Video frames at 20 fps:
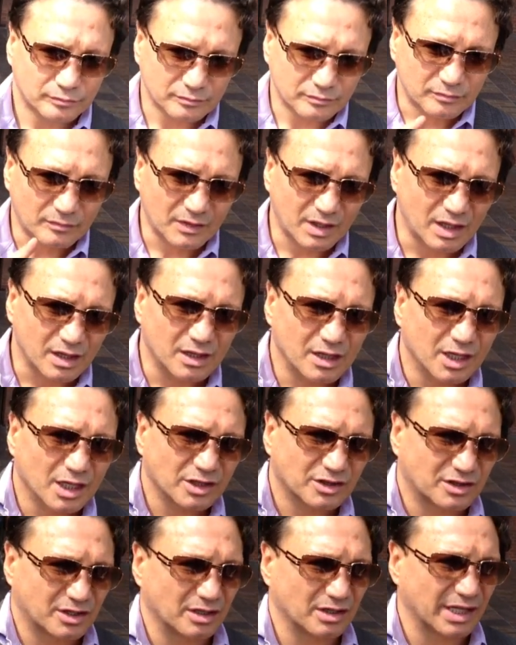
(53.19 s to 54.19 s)
That's in the
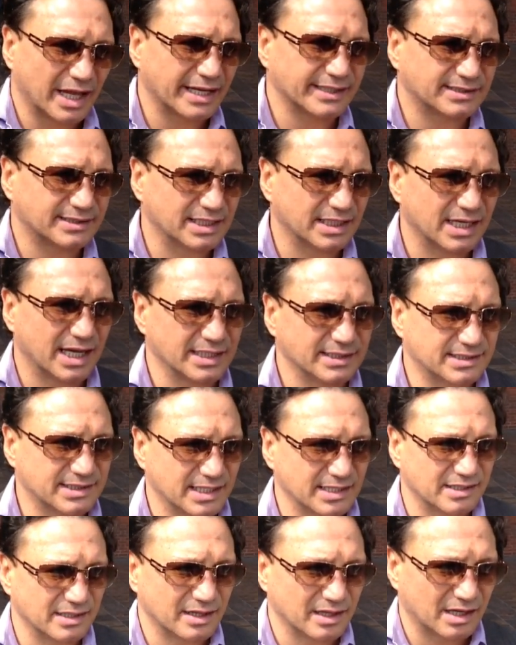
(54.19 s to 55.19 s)
police the report. The last thing I
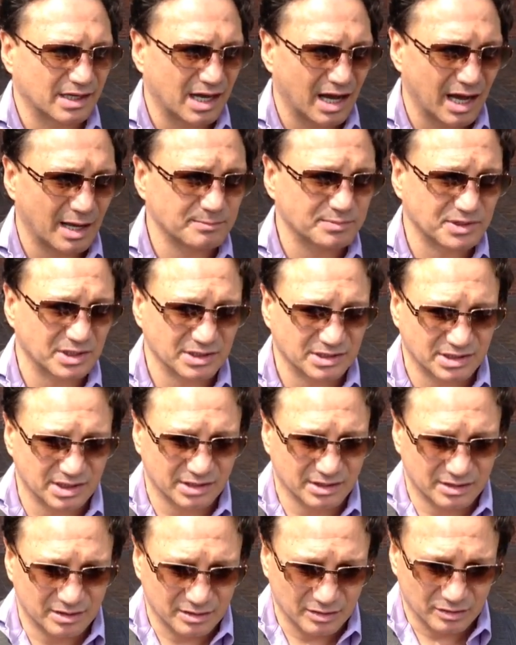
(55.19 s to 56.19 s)
said to the cops, I
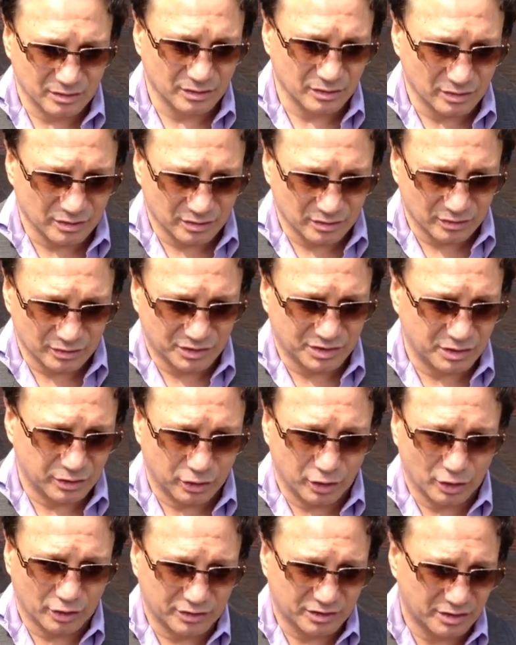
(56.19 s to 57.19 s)
said,
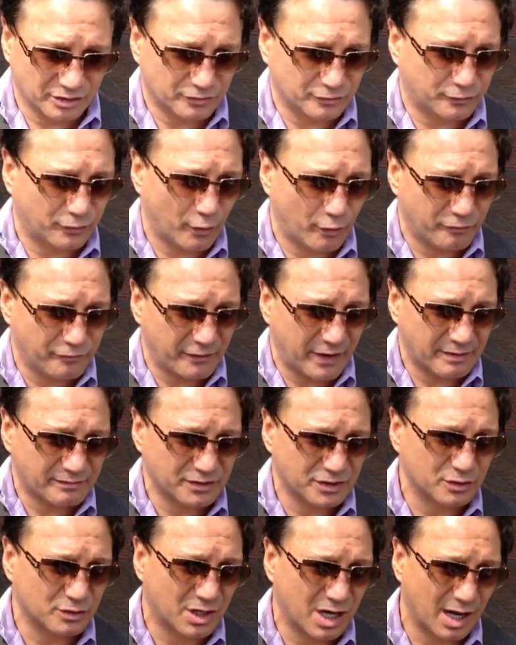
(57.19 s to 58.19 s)
look, there's four or five
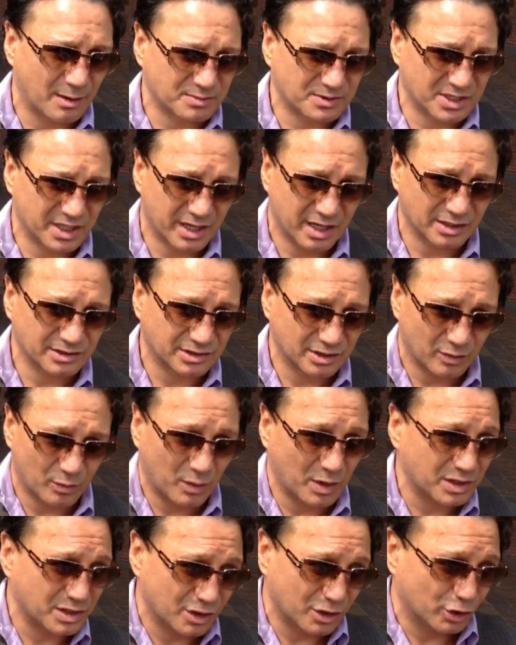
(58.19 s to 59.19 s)
of you cops here. I said, I
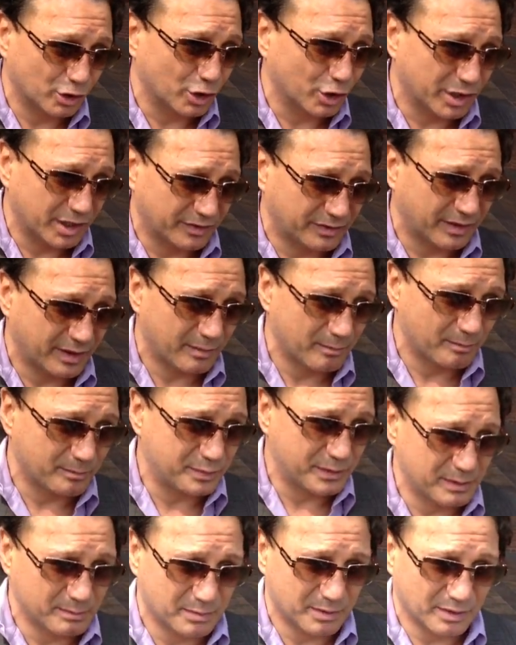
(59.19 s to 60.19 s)
want you to look at them,
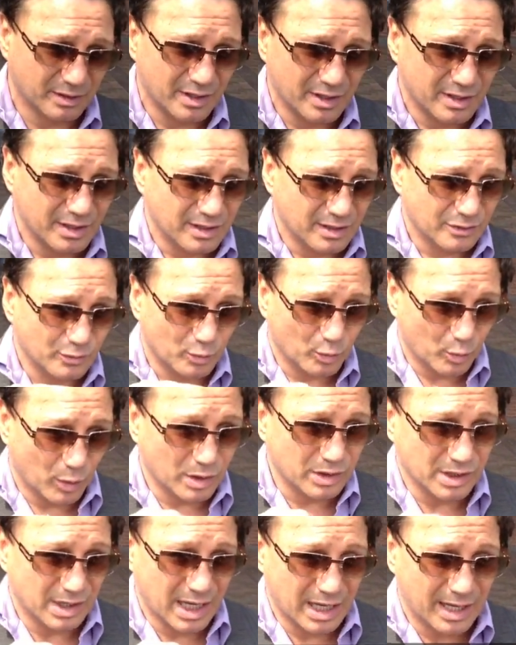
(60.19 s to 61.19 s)
people.
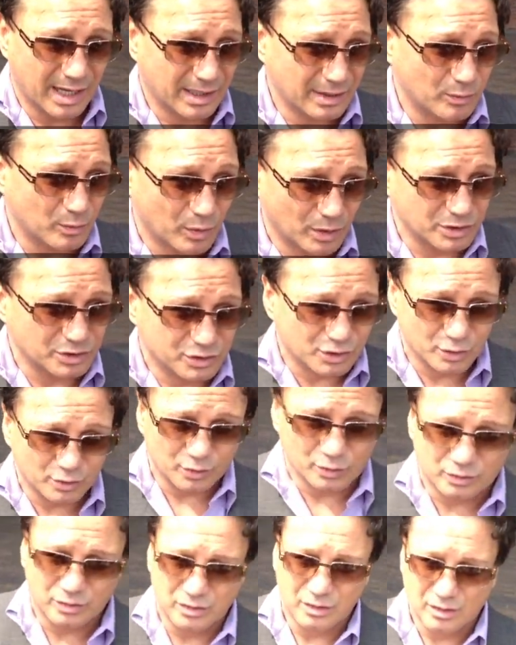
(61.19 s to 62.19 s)
One guy, one
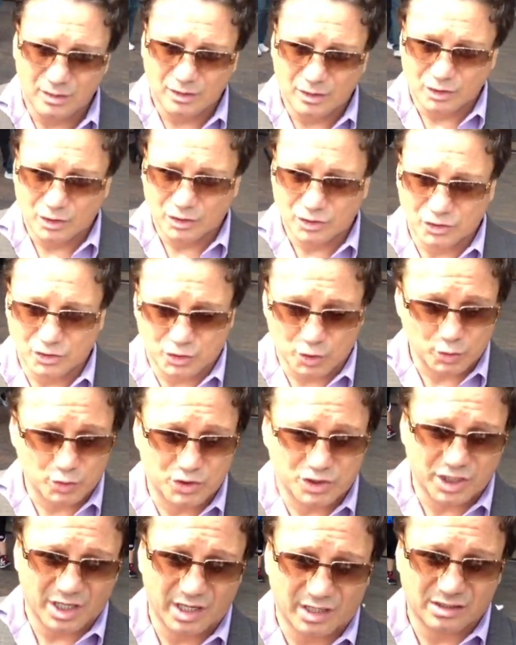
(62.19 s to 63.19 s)
dude, two
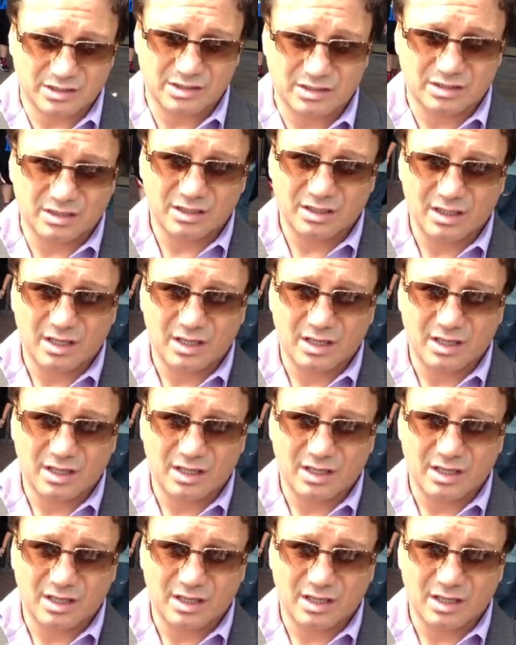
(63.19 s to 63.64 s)
chicks.